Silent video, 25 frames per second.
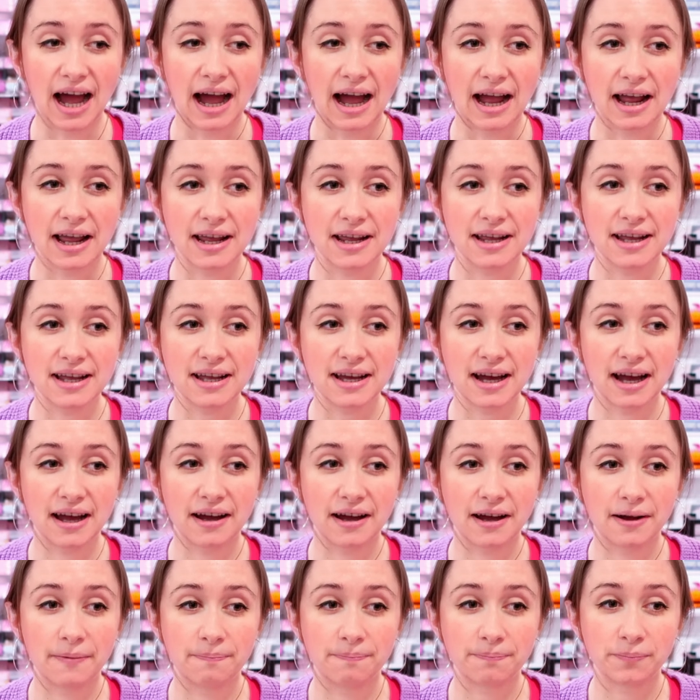I
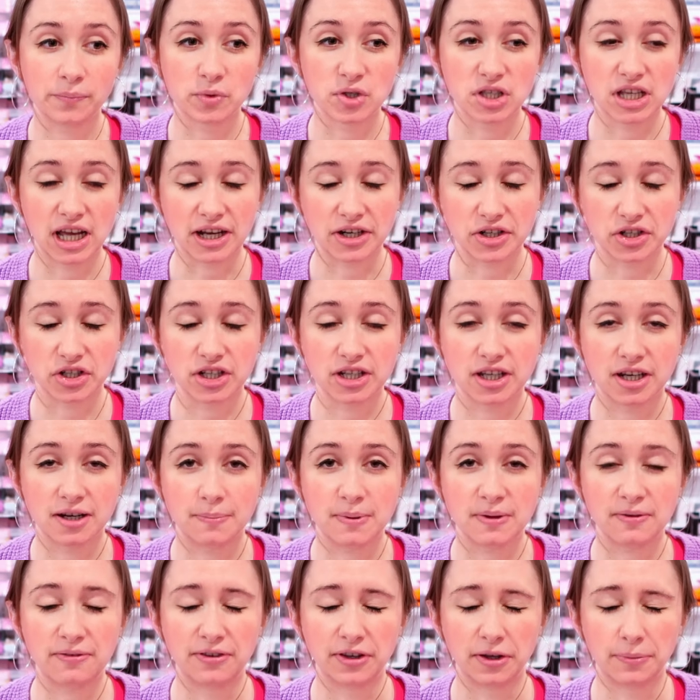um, was actually going
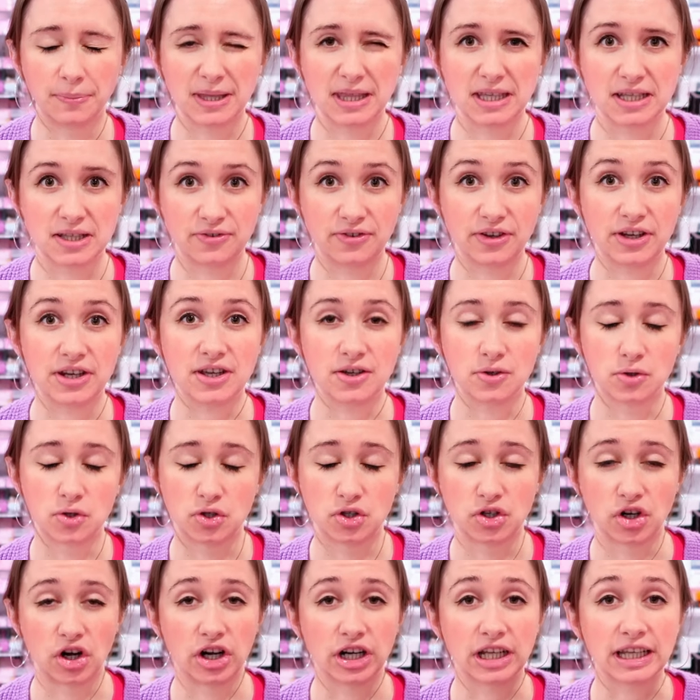to be filming this video
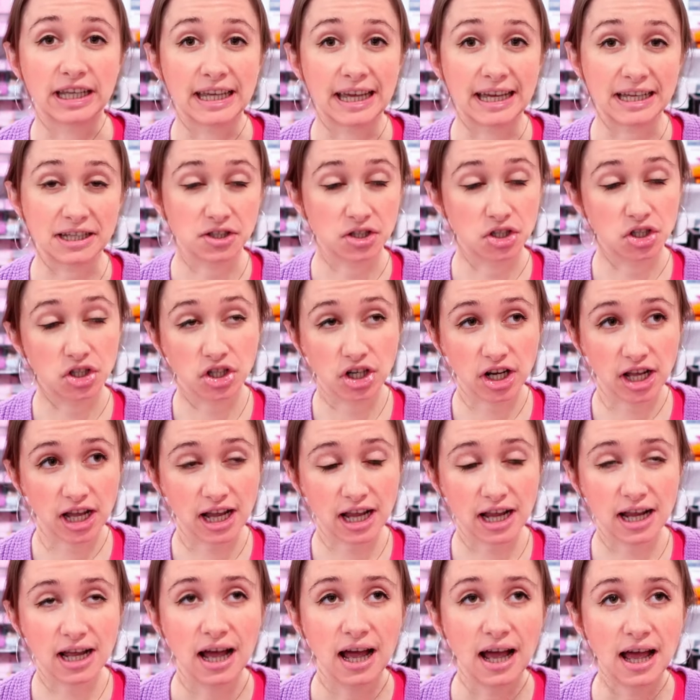starting
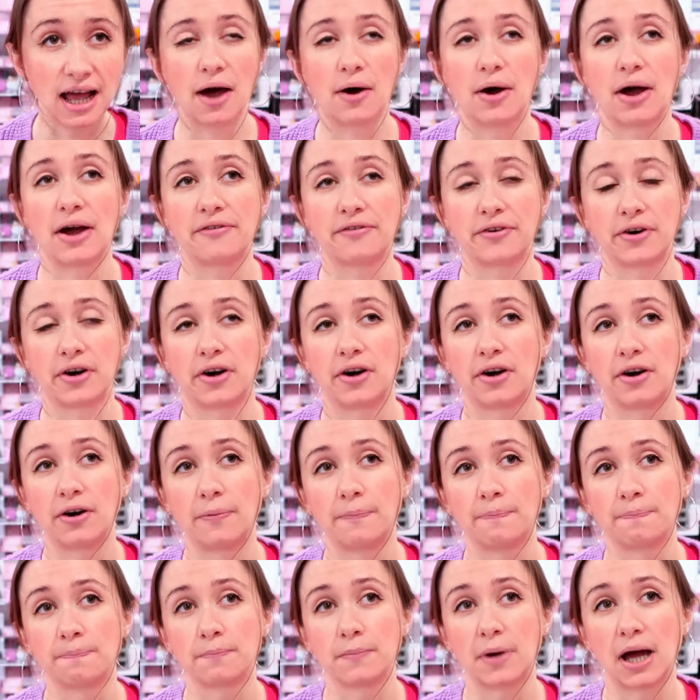yesterday.
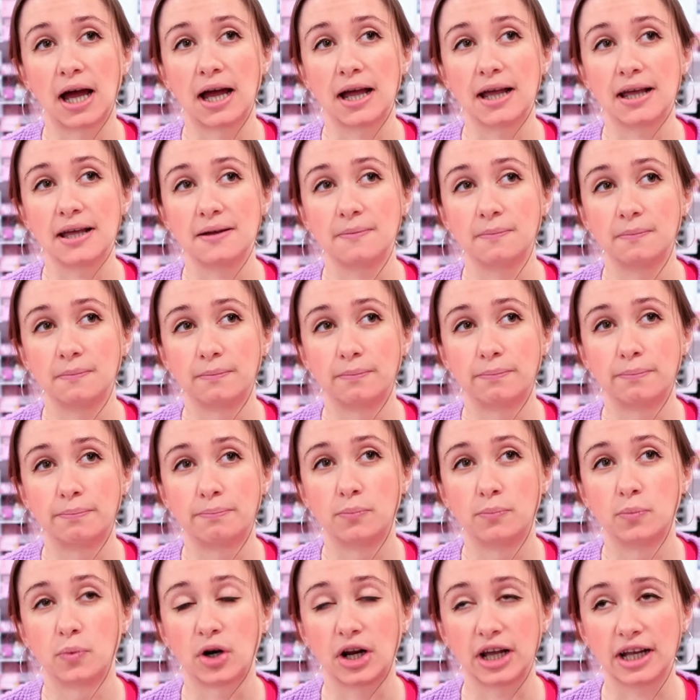However, my
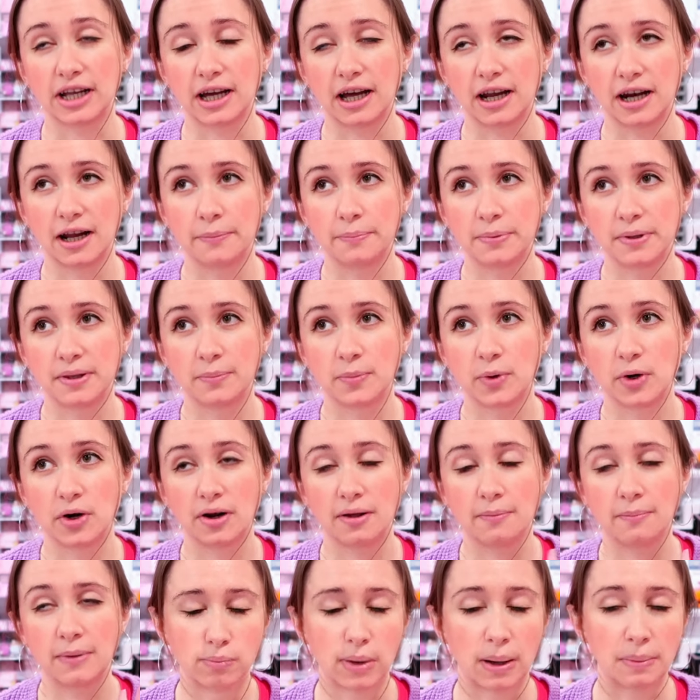when I got up in the
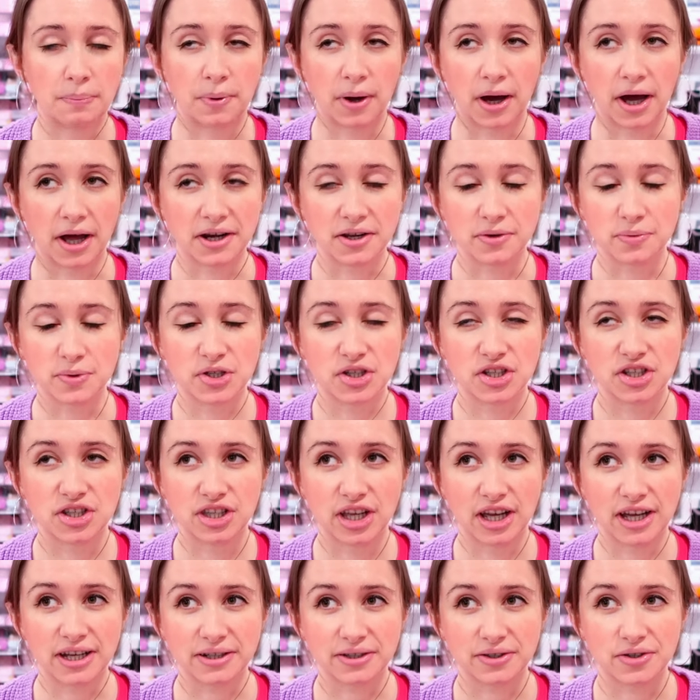morning, my body was
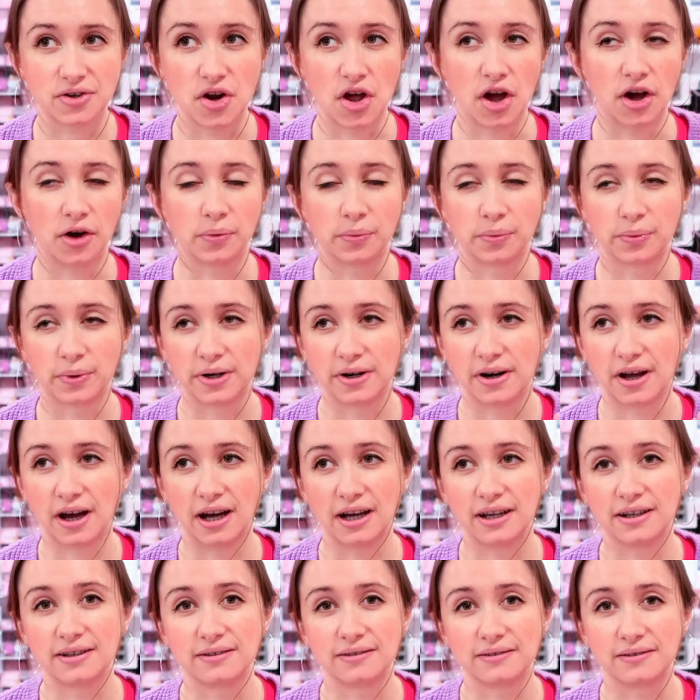just like, no, we're
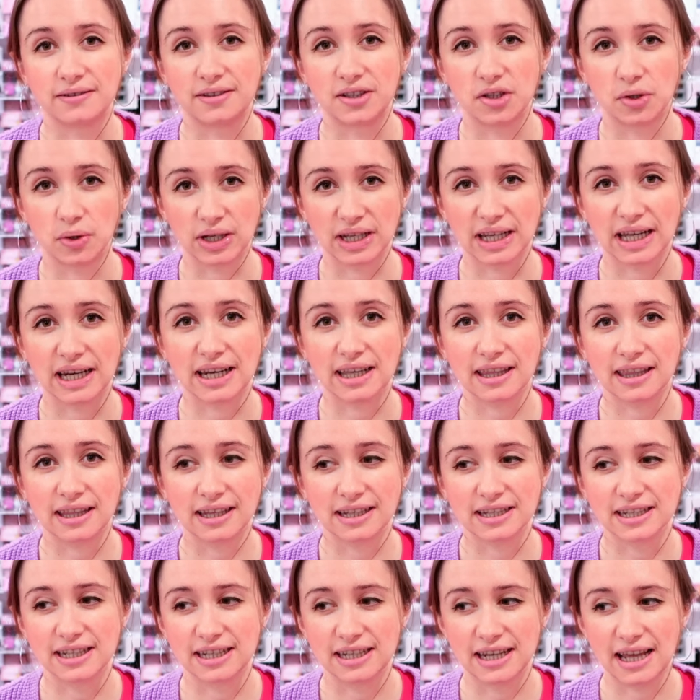not doing
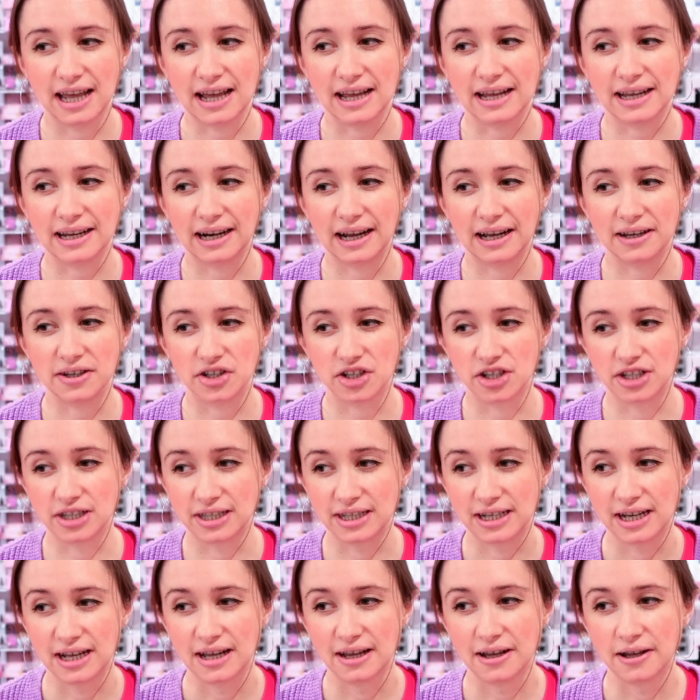anything today. And I
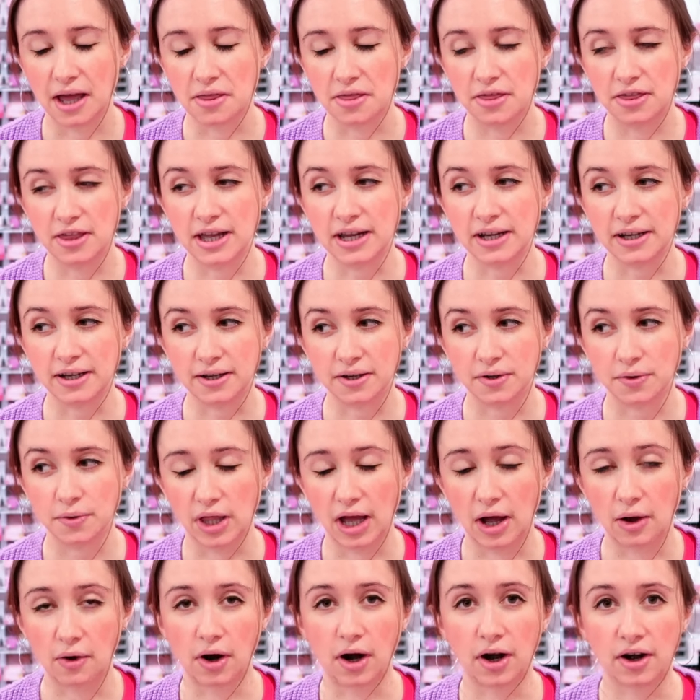just, I think
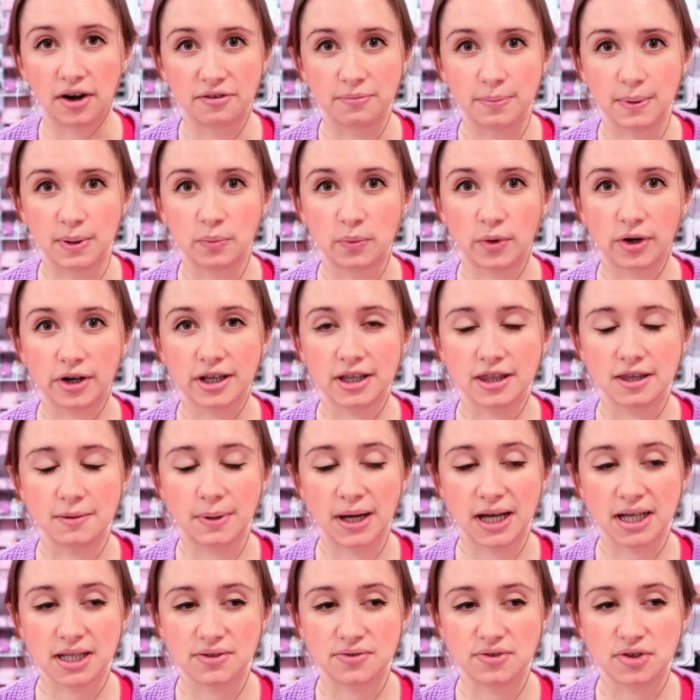how hard I've been working the
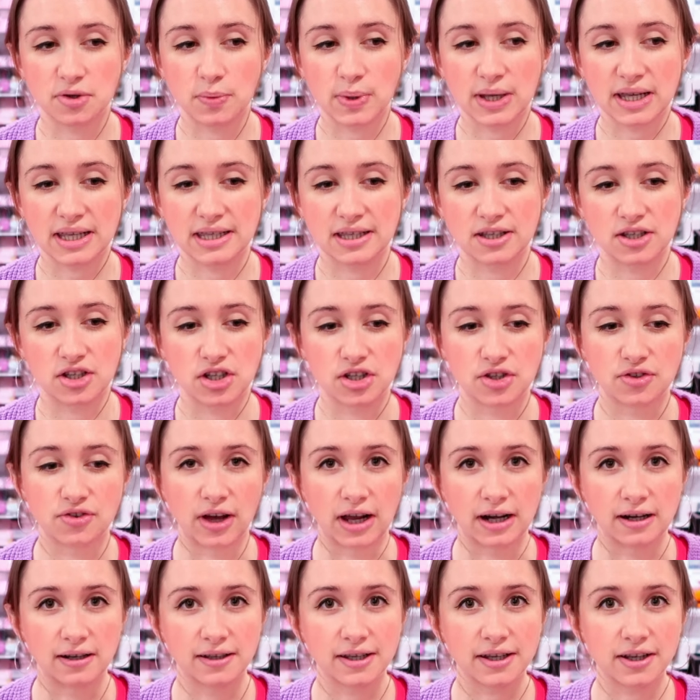past few weeks, it just
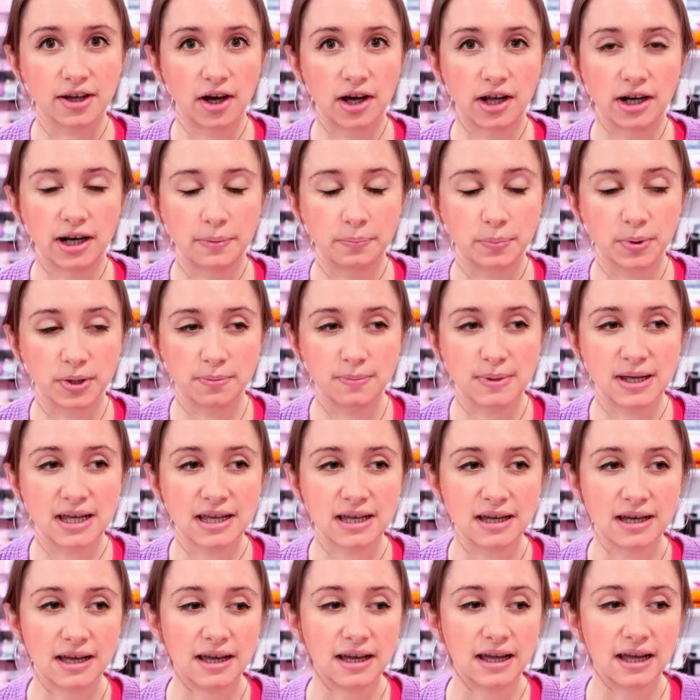finally caught up with me.